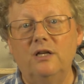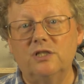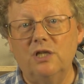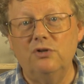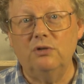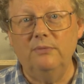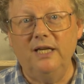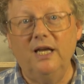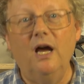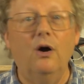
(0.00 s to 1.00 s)
social
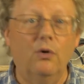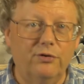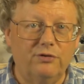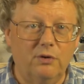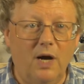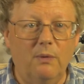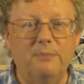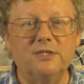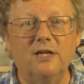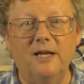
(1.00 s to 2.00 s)
media or through our
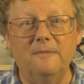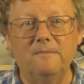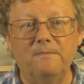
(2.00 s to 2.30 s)
website.